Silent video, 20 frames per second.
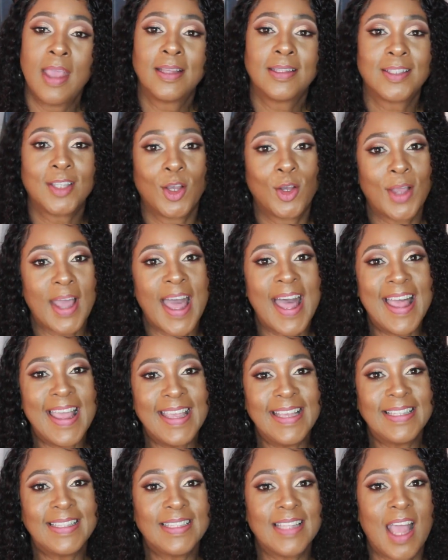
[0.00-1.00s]
So
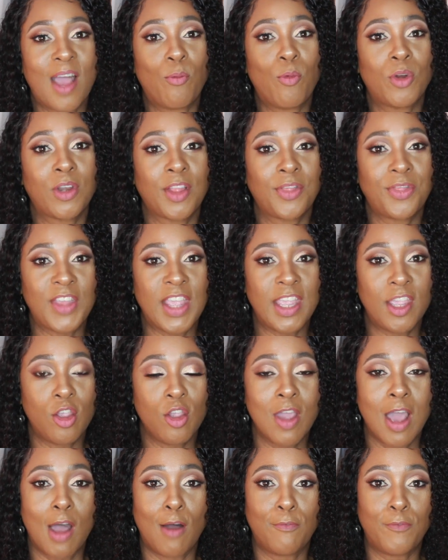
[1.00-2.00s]
guys, I want to thank
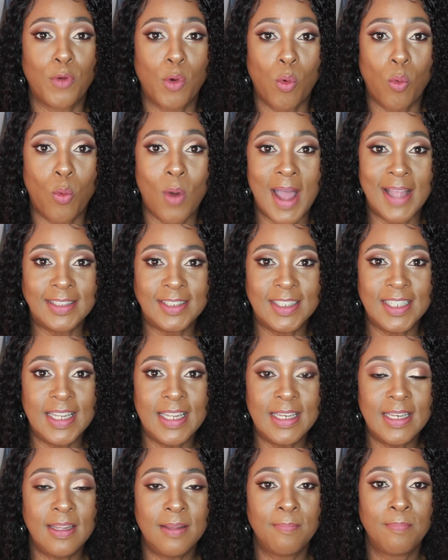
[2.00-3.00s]
you all for
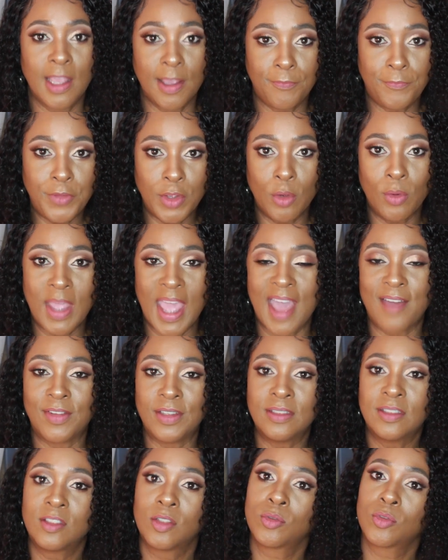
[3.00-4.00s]
watching. If you
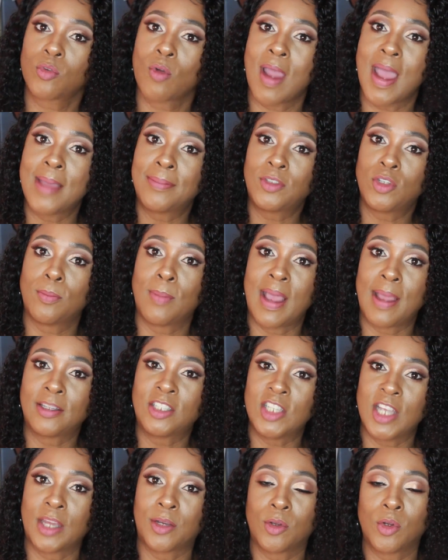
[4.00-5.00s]
haven't subscribed to my
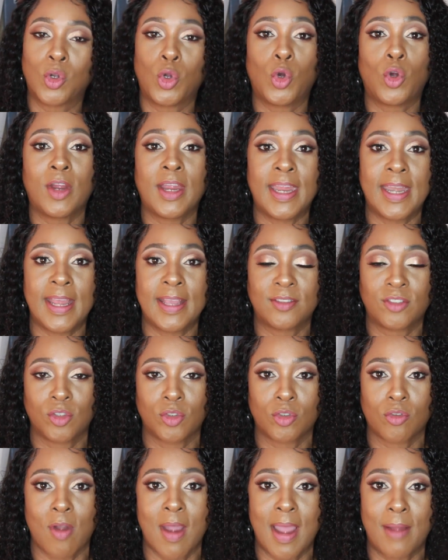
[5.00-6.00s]
channel, go ahead and
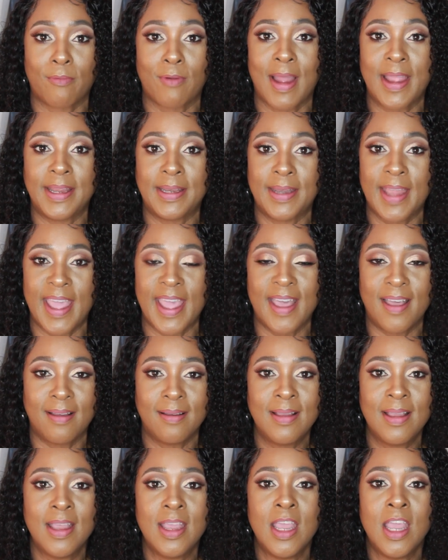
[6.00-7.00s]
subscribe right now.
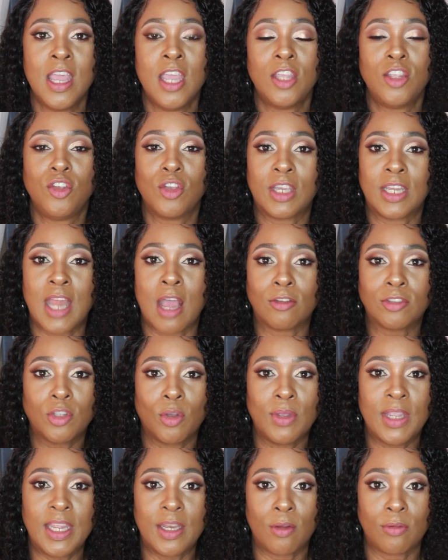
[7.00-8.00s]
You can
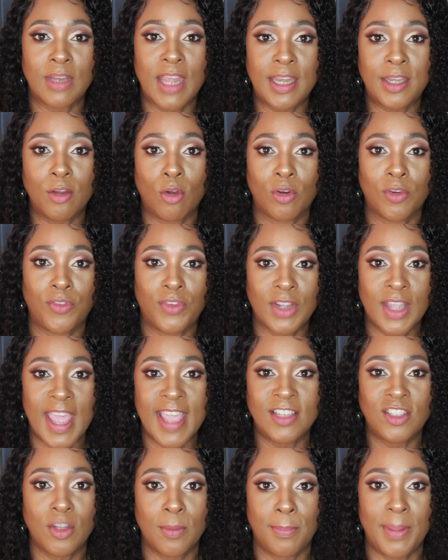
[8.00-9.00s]
also hit on that
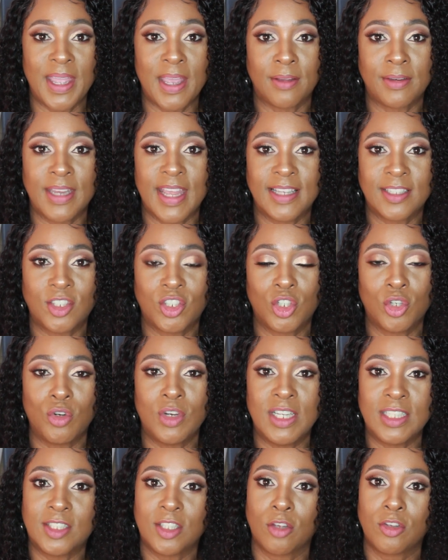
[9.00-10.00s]
notification bell next to
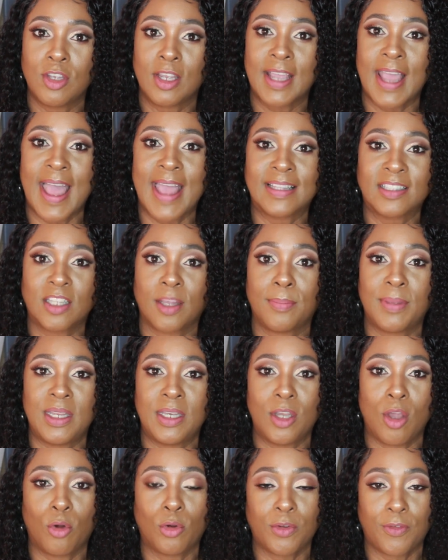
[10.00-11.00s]
it so you guys can
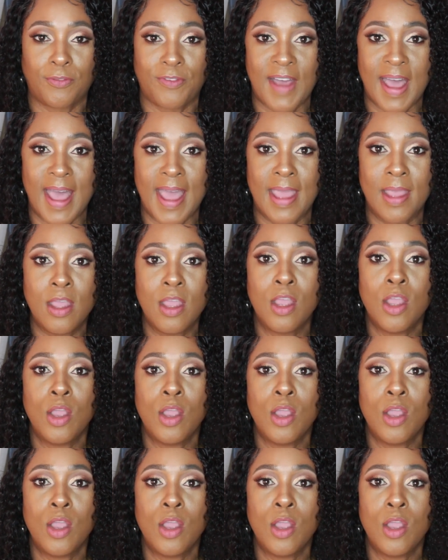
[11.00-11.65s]
be notified